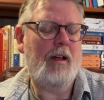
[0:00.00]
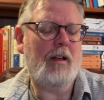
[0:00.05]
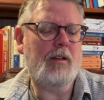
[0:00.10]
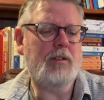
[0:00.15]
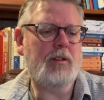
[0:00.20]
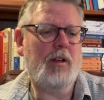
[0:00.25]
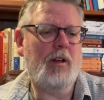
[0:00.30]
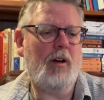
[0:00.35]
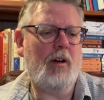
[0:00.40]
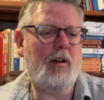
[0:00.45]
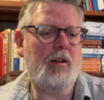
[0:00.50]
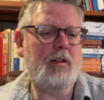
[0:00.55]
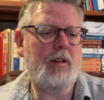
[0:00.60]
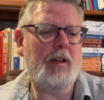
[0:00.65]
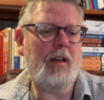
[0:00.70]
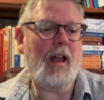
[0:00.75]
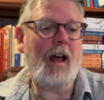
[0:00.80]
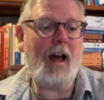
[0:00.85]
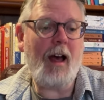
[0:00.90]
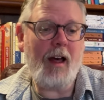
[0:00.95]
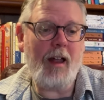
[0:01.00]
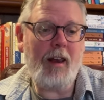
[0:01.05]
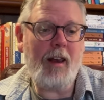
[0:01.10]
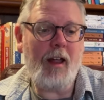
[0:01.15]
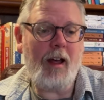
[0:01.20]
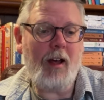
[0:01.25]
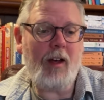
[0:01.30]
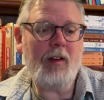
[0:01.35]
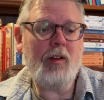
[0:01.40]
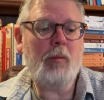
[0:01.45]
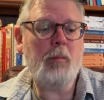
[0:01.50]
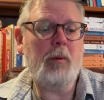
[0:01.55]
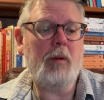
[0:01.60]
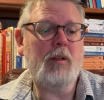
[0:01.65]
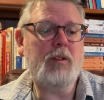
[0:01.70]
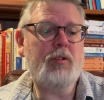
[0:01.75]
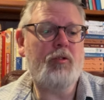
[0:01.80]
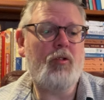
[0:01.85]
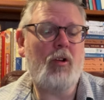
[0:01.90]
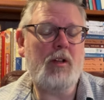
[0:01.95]
as Guardian Anne Ashby
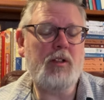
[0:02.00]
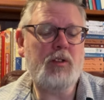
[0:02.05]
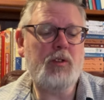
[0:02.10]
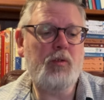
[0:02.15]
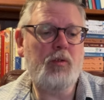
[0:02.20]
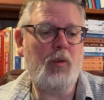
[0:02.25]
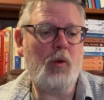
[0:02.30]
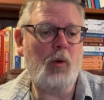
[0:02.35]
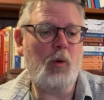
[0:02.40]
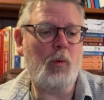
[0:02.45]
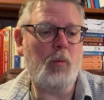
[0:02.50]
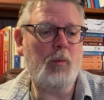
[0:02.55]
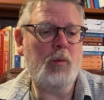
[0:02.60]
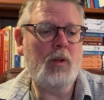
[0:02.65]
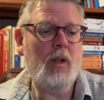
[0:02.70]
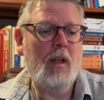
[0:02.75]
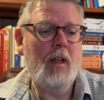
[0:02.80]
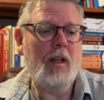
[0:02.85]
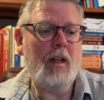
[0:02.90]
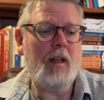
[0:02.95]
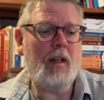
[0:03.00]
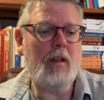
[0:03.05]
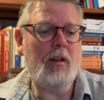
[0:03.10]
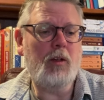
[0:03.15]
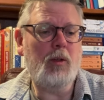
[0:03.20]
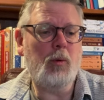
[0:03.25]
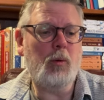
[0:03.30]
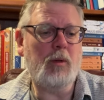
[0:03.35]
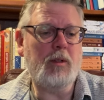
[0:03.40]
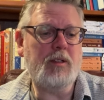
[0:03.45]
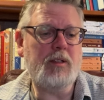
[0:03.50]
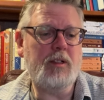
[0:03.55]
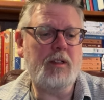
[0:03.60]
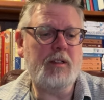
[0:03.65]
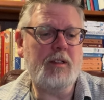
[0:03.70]
is transformed into a